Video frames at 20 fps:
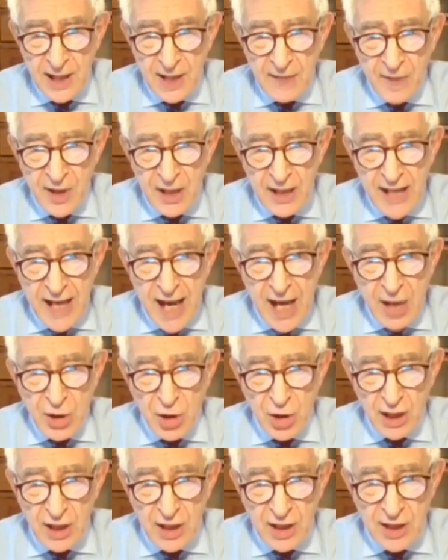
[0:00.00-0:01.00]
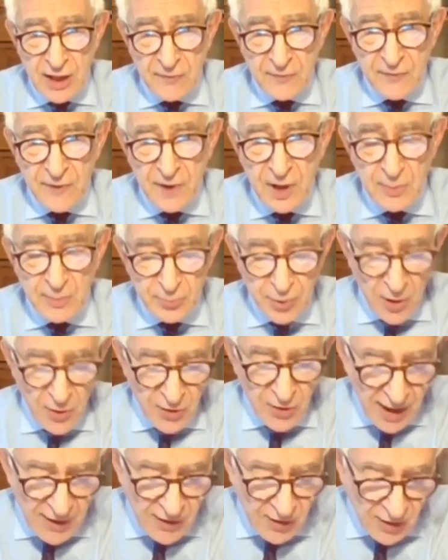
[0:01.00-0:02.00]
a very educative
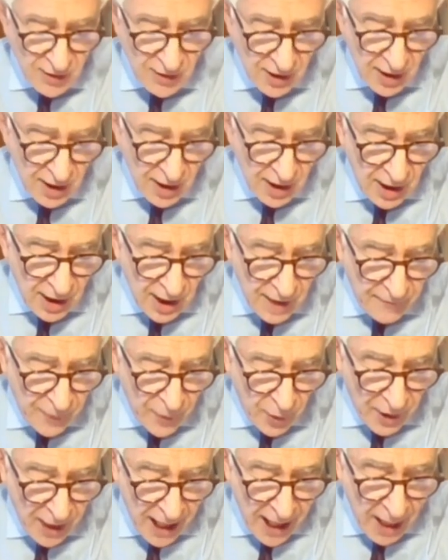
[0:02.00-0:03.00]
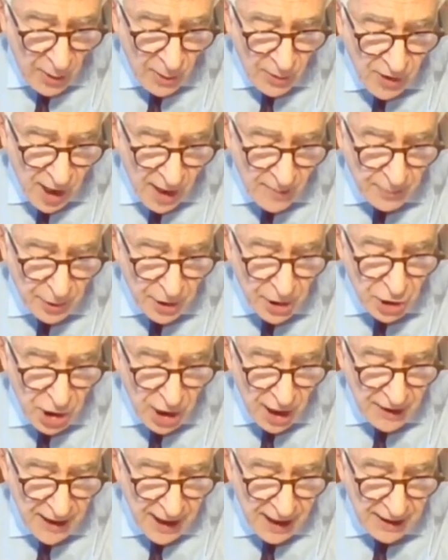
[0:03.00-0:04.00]
process for the House. I
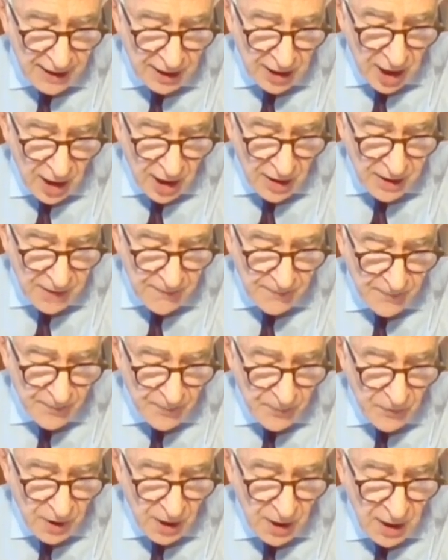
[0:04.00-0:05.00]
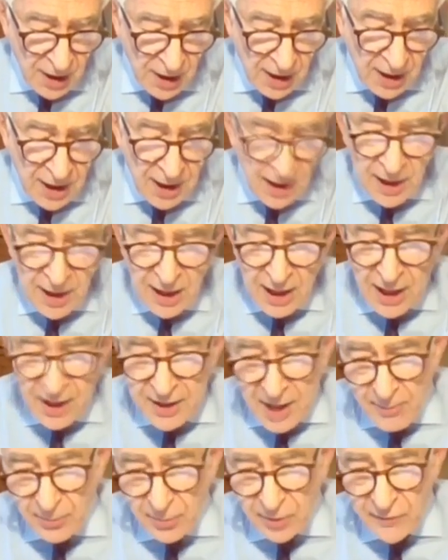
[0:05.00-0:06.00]
appreciate that a lot.
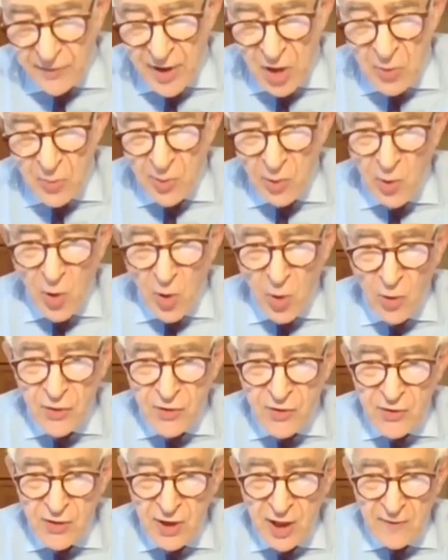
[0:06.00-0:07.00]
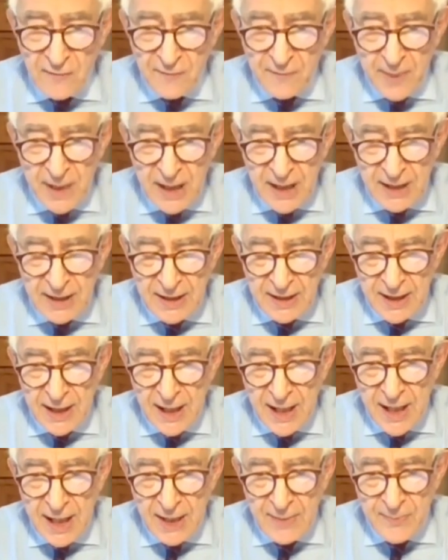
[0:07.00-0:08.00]
A number of noble lords have been
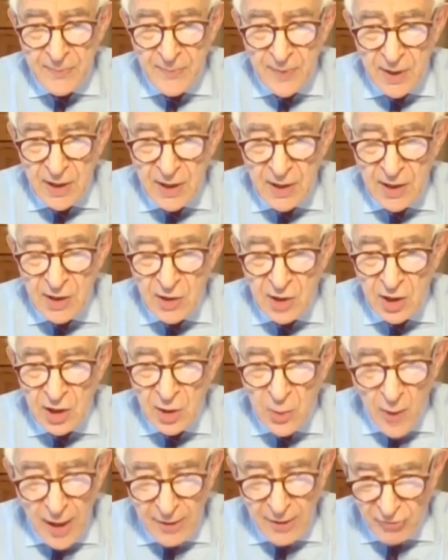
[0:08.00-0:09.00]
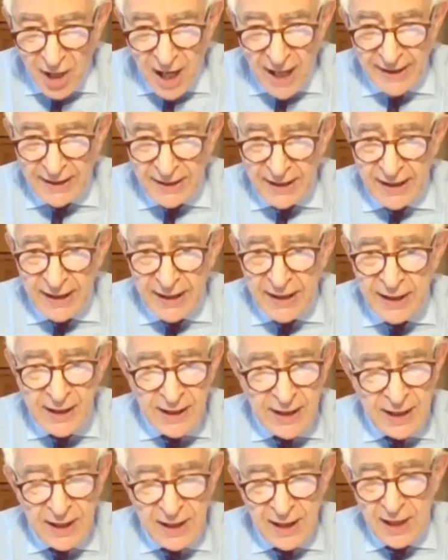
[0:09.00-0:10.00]
quite
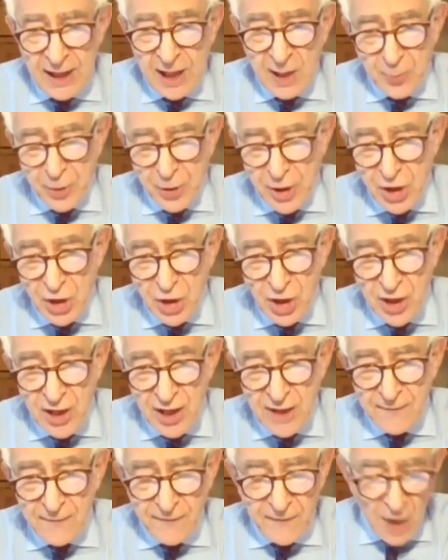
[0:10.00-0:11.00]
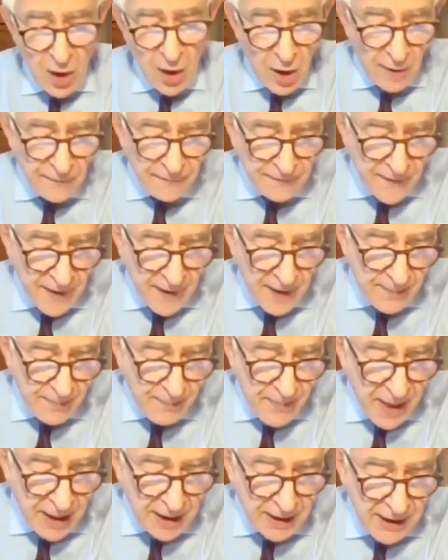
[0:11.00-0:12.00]
rightly appreciative of
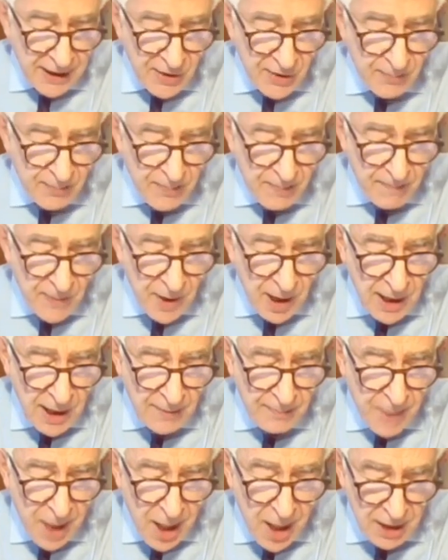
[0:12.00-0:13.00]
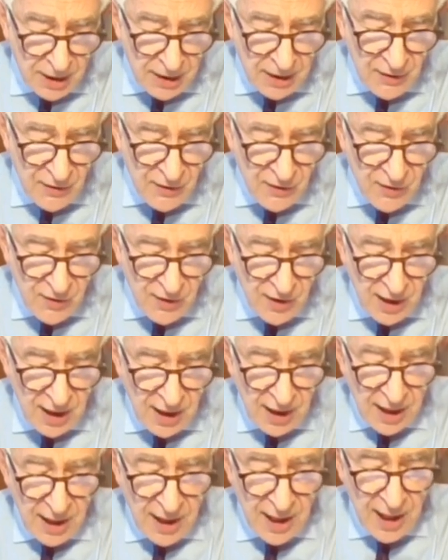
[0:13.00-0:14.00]
Baroness Barker's
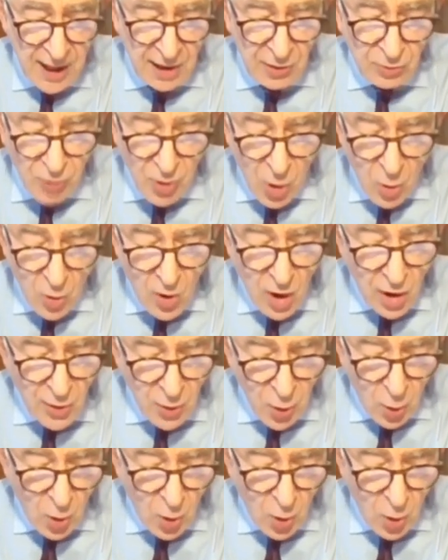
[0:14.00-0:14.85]
role on